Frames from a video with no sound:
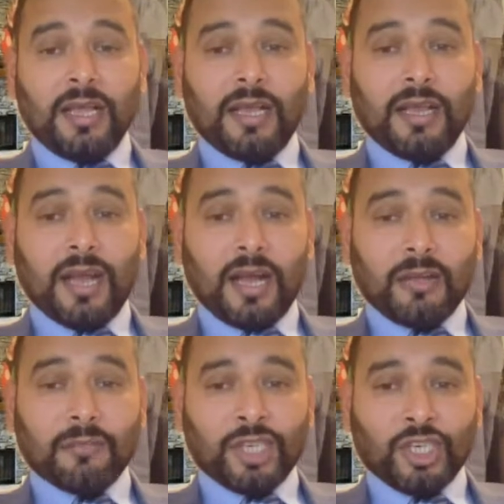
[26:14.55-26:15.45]
and
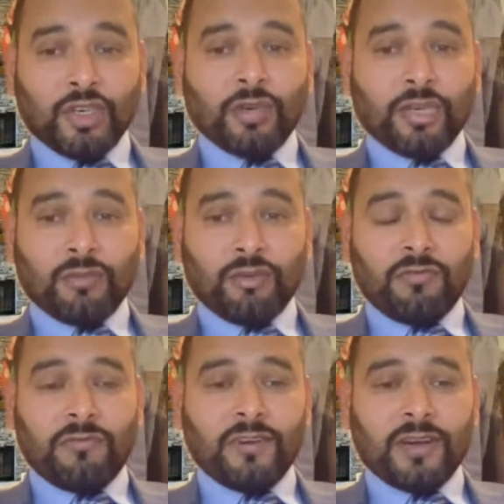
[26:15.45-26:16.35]
I'm sure you will
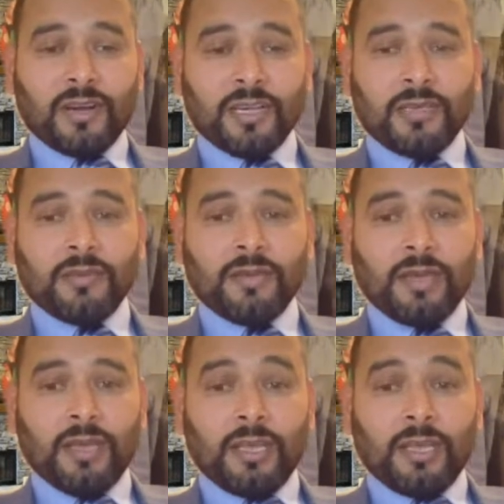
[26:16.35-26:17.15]
find